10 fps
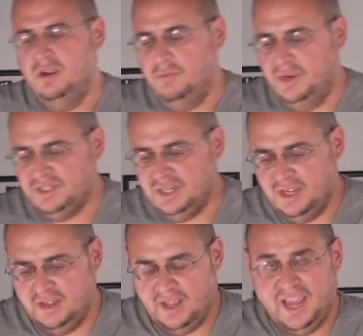which
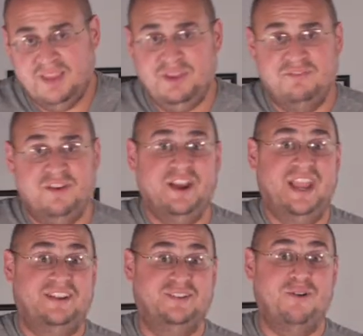I can be very
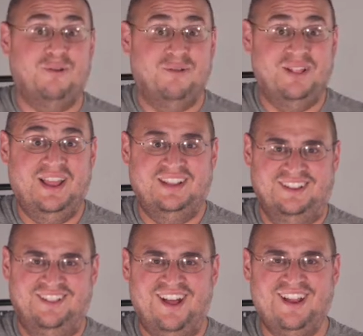anecdotal, as
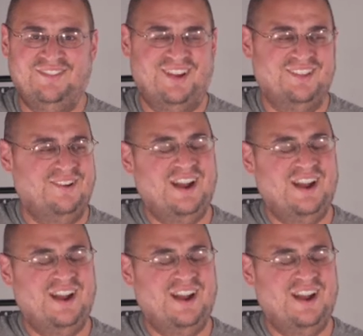a lot of y'all know.